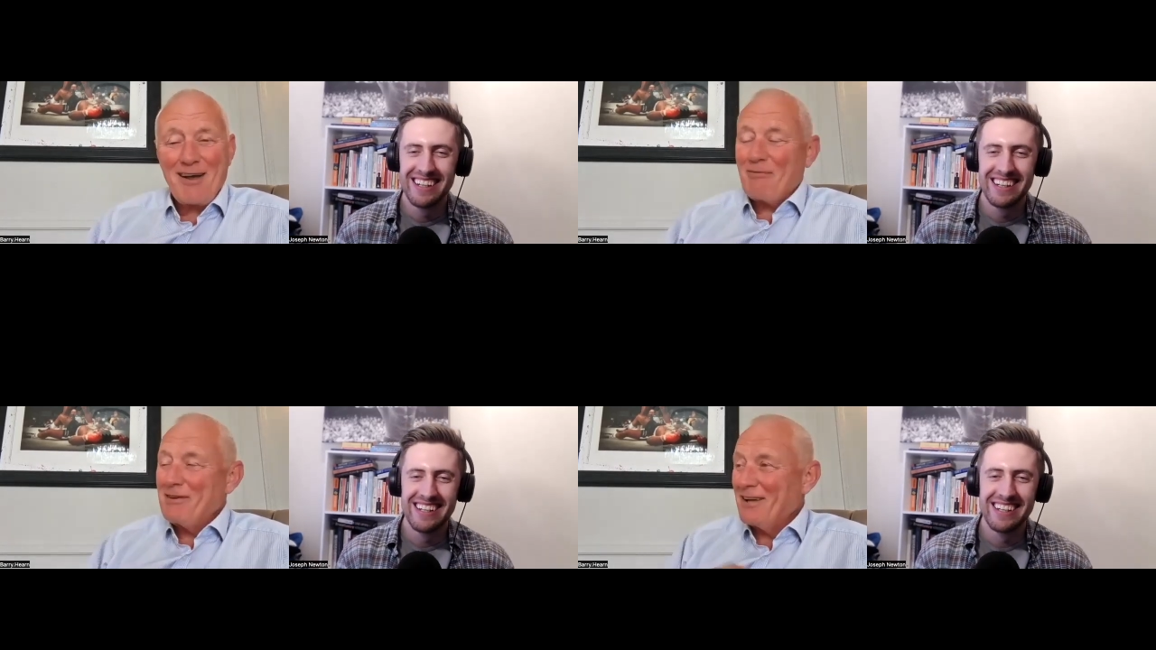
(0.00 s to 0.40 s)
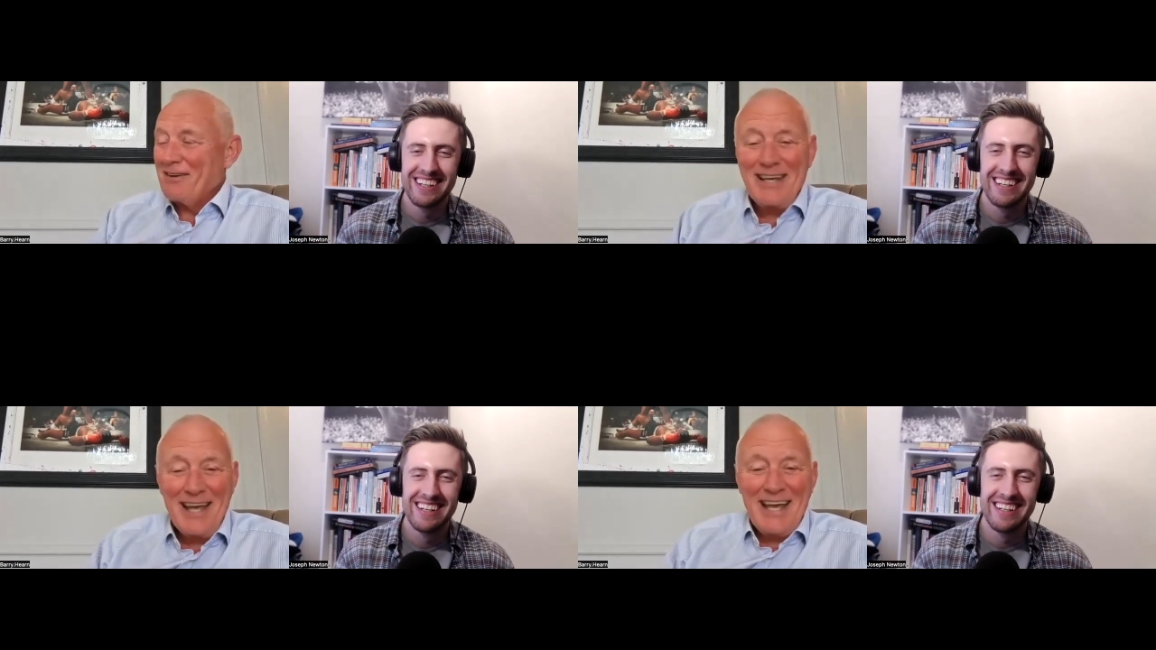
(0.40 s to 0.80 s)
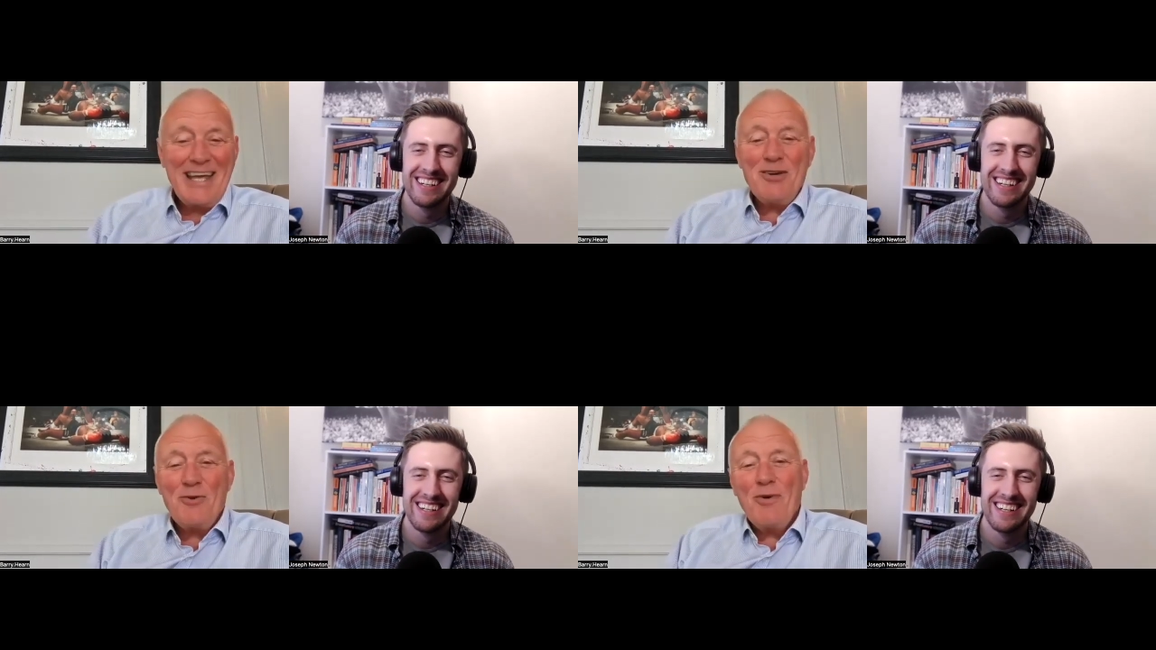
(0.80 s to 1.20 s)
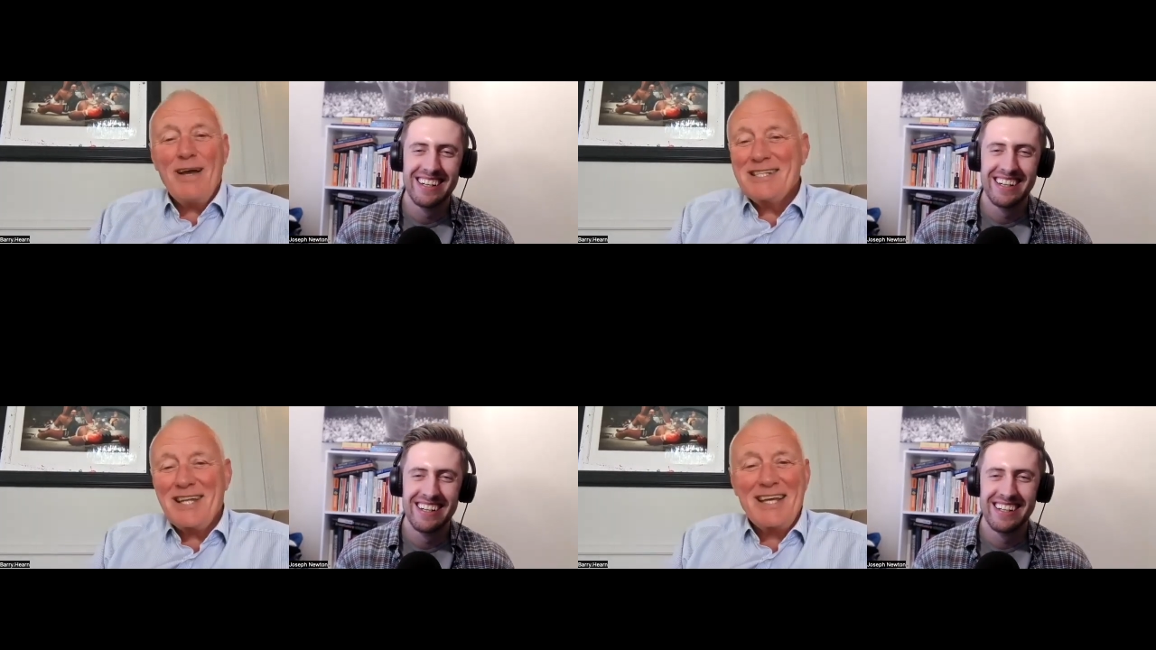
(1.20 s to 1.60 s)
Speaker 1: I mean, I, he
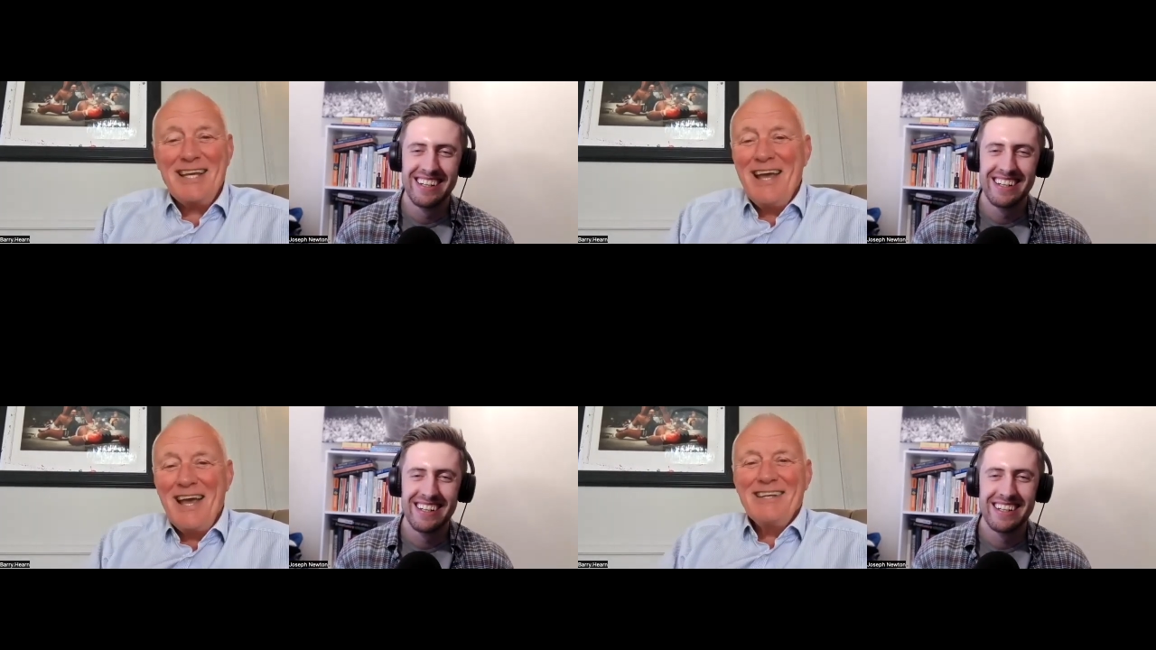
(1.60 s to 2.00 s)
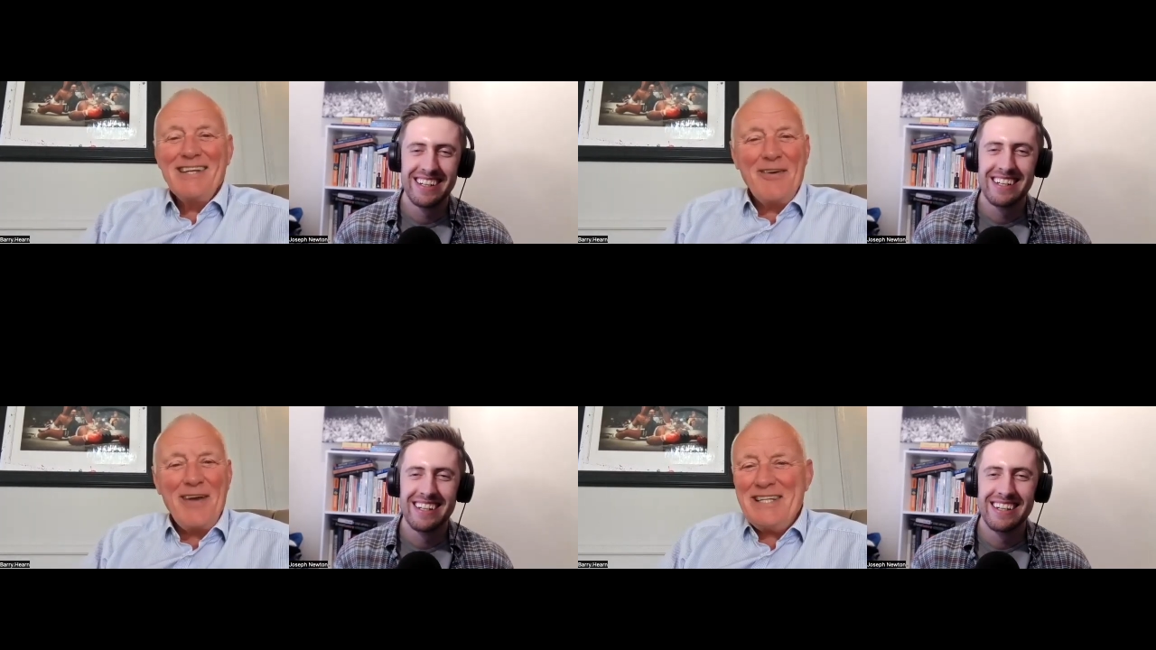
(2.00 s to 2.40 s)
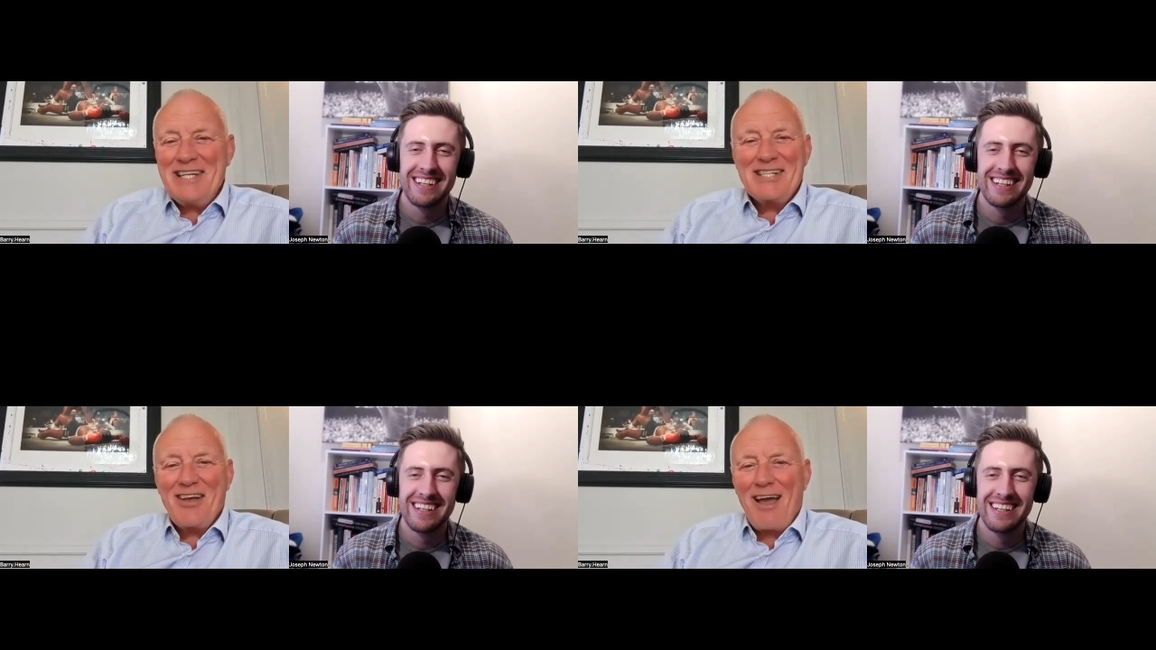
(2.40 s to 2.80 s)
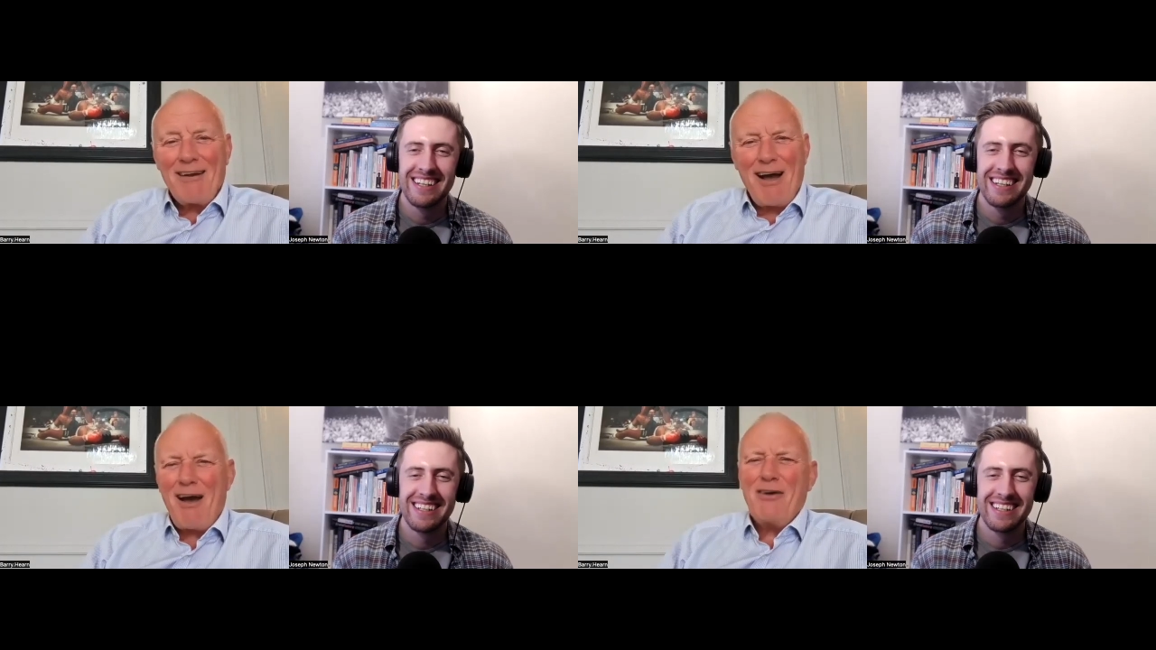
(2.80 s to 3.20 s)
always take, you know, Eddie's like,
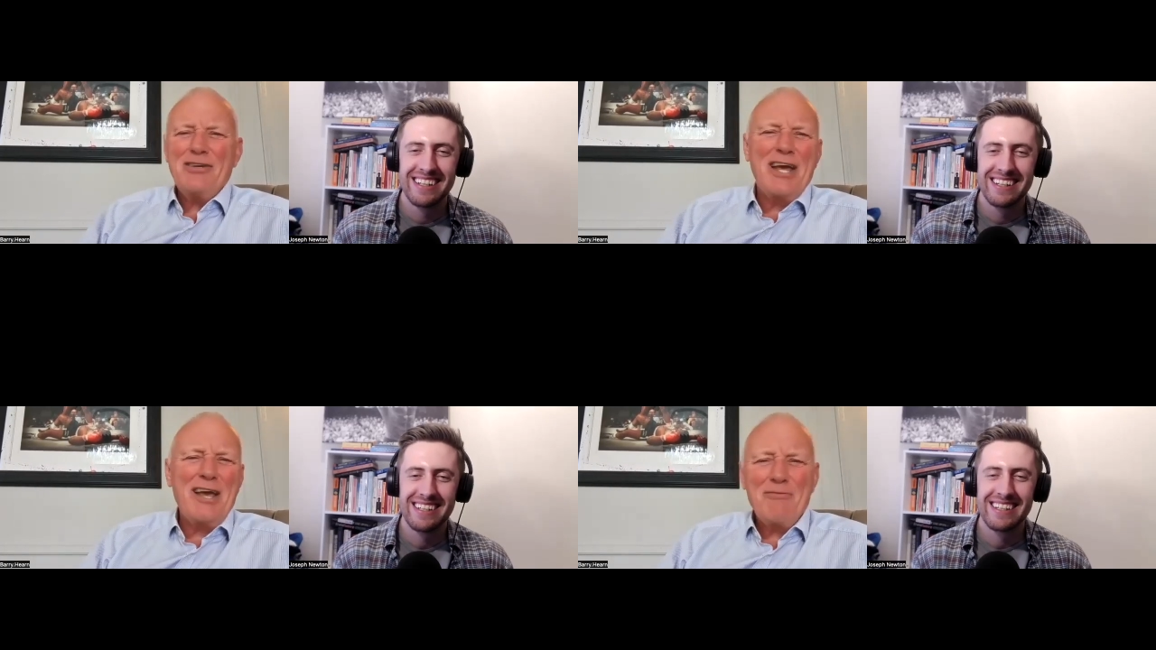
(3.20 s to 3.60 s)
oh, yeah,